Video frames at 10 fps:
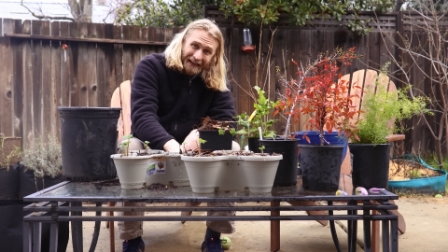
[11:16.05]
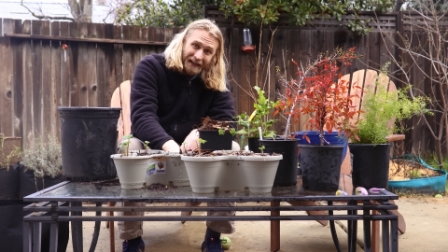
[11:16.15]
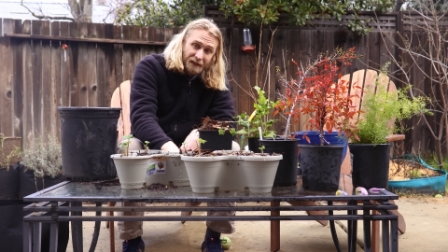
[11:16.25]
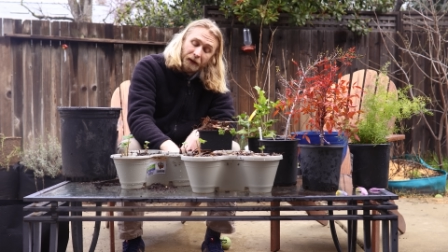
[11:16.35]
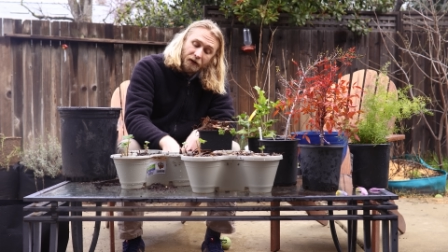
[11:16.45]

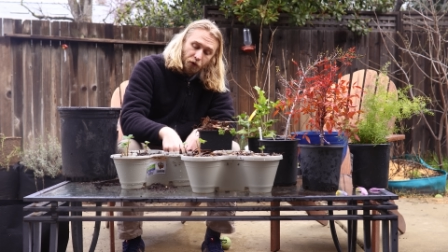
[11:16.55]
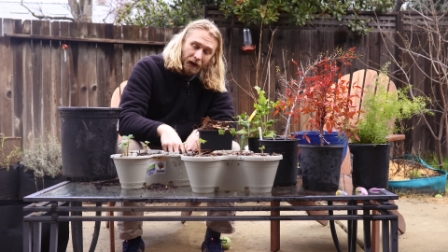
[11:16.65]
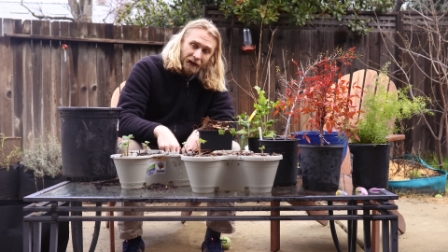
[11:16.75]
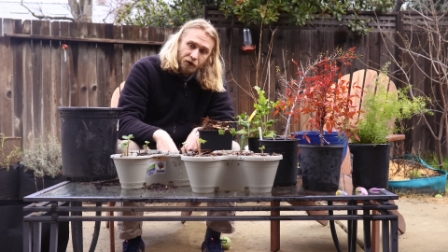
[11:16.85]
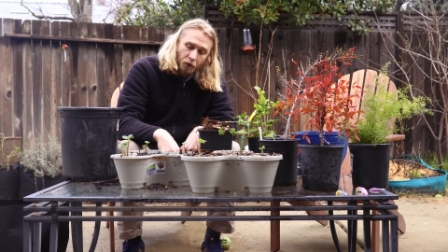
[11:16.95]
nice big
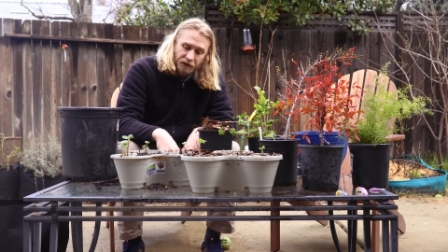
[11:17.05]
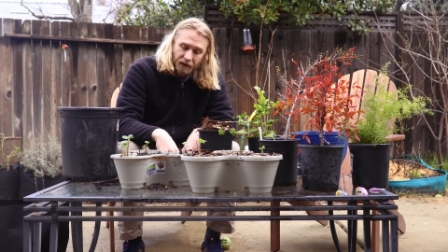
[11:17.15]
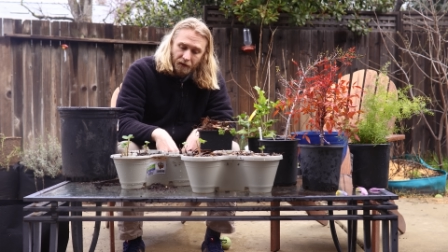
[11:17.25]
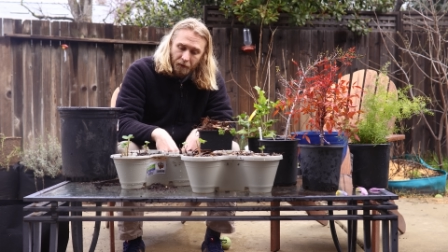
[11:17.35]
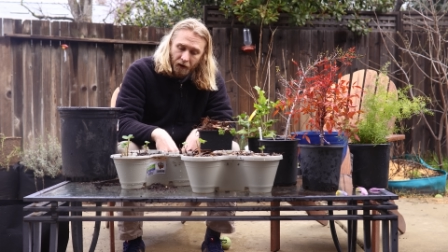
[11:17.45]
drainage holes
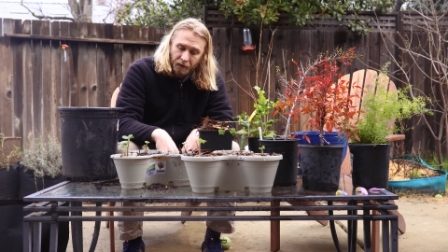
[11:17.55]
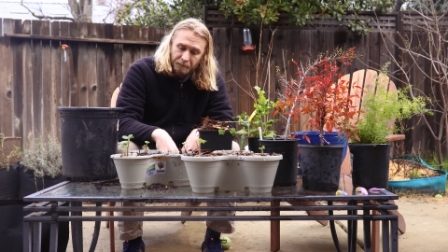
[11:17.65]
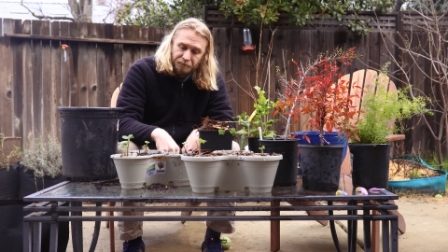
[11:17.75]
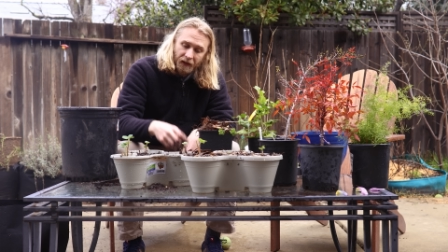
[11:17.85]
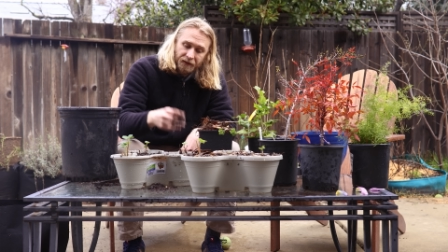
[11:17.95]
at the
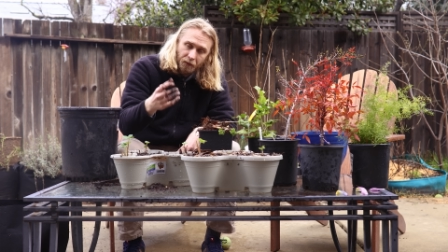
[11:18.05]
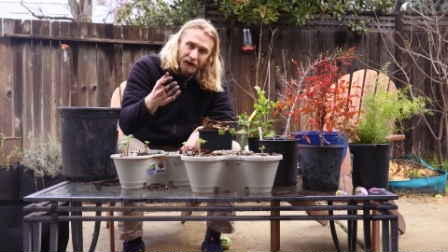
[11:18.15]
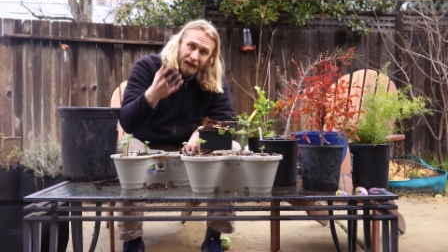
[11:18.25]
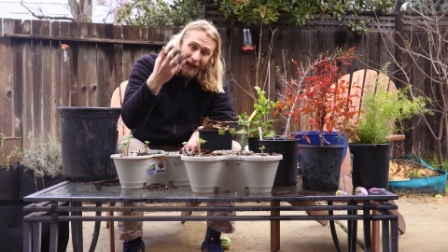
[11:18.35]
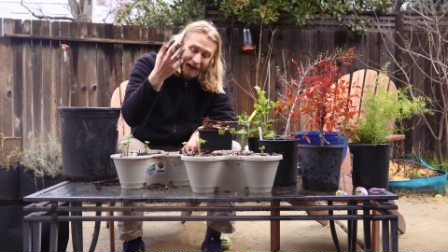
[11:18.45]
bottom. So
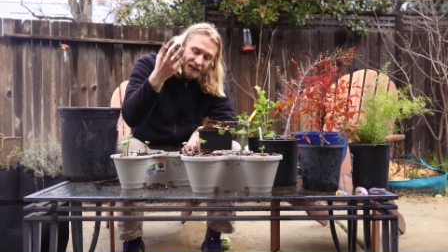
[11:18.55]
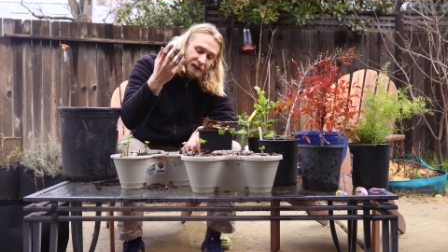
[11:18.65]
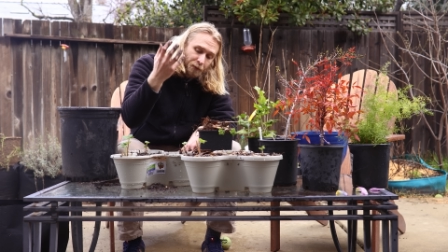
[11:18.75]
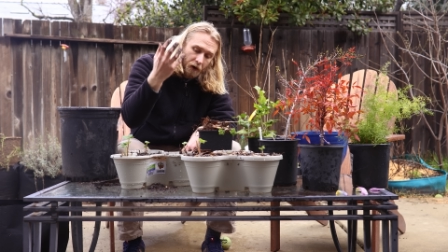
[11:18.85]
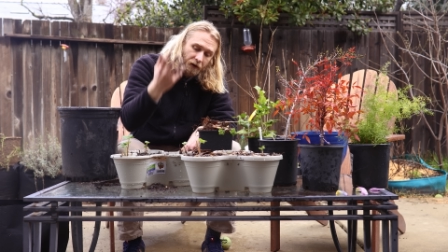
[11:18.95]
any
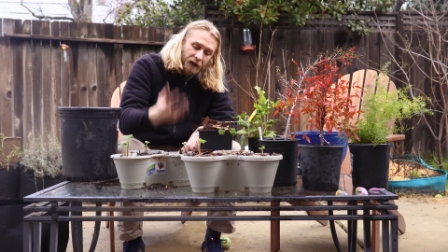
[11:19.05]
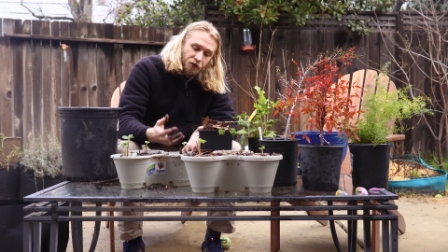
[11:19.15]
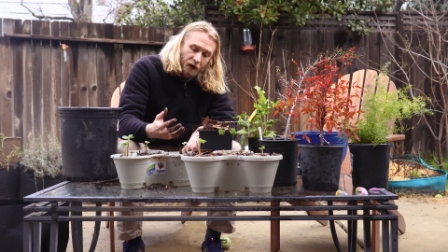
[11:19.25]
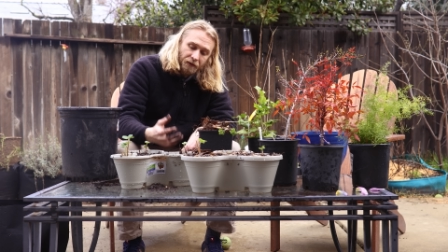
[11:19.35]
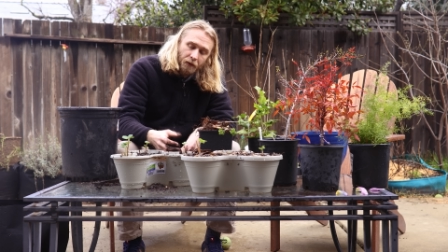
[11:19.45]
excess water can
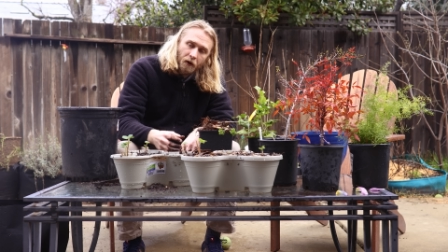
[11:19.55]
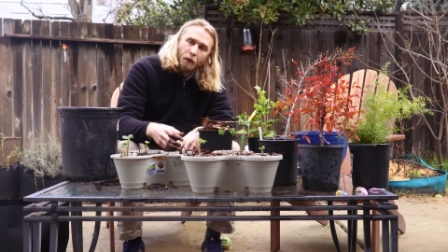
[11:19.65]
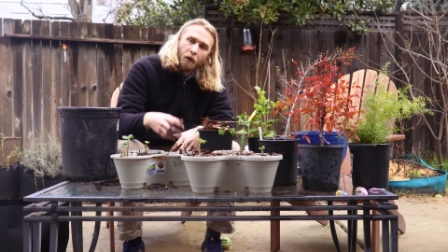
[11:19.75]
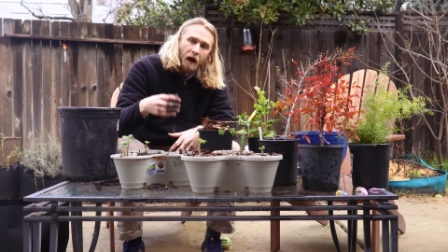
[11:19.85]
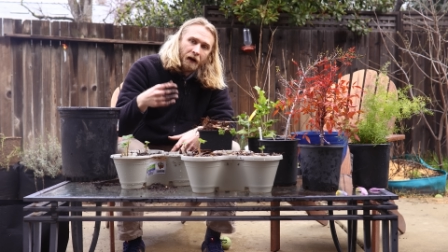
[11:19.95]
drain through,
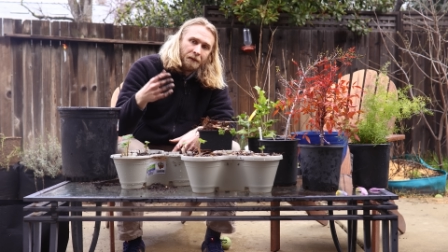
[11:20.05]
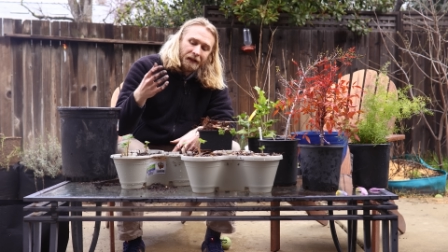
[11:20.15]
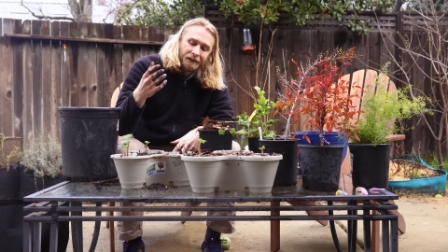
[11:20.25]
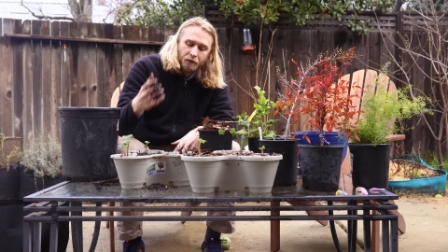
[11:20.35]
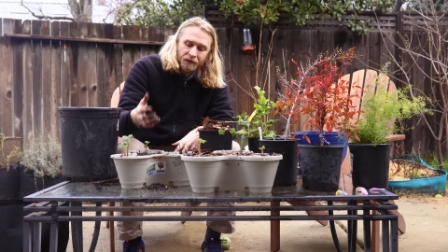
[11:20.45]
but we're not gonna be
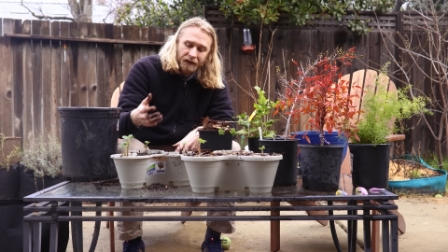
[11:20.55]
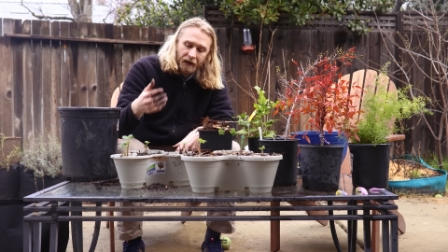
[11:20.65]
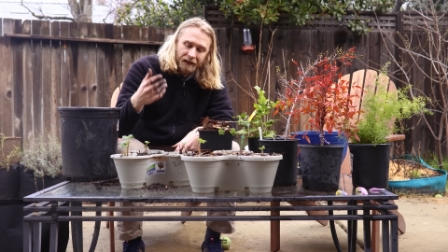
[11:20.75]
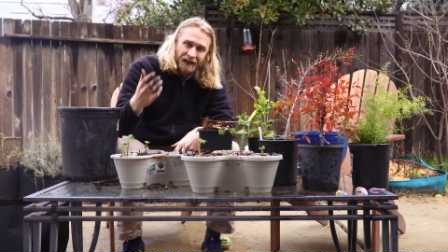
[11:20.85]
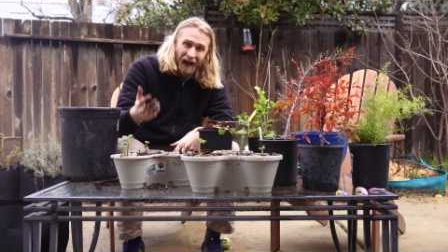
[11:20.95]
losing
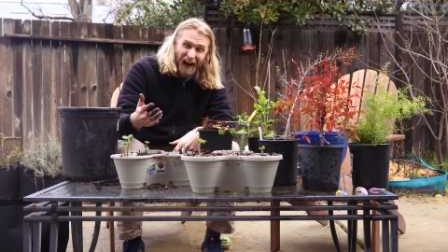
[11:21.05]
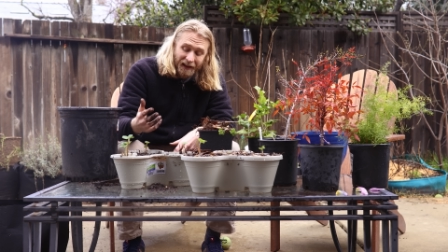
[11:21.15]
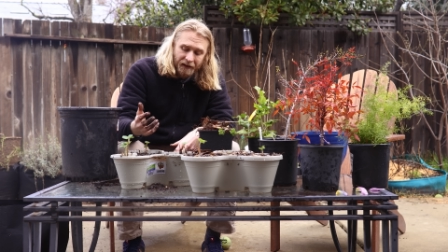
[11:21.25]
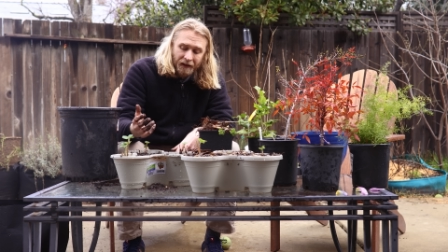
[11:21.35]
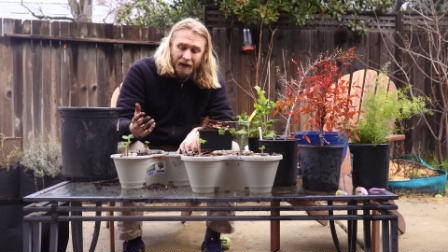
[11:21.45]
a
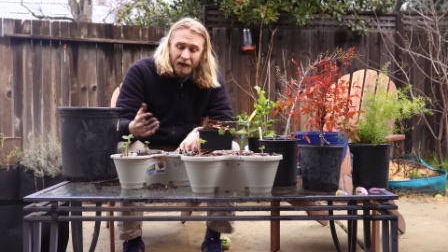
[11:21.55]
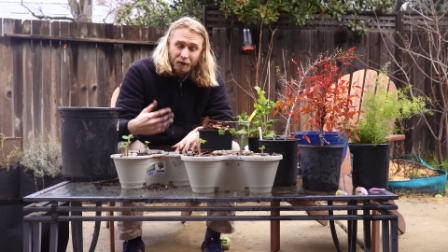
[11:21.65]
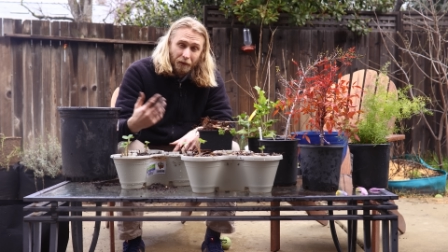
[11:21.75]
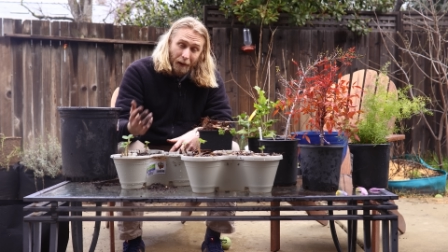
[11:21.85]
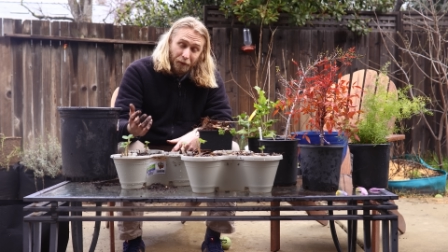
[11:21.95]
ton
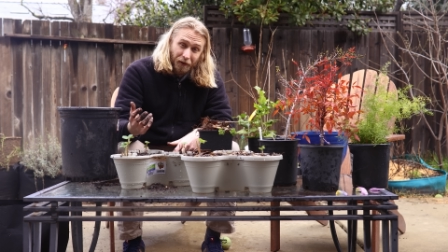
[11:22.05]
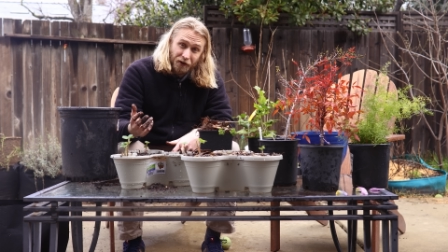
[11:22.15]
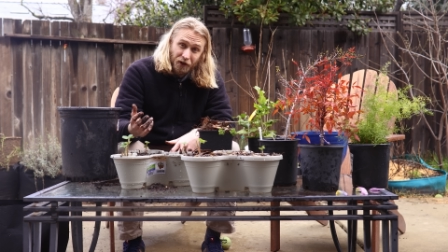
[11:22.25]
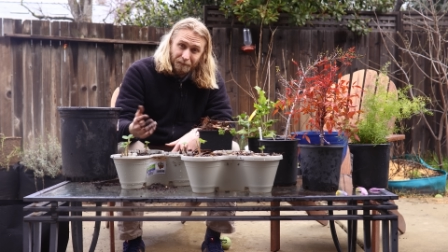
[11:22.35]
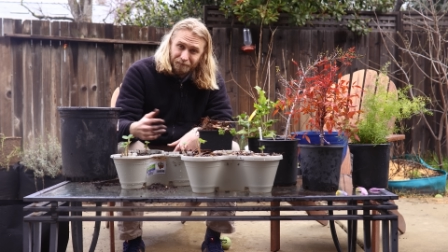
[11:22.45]
to evaporation.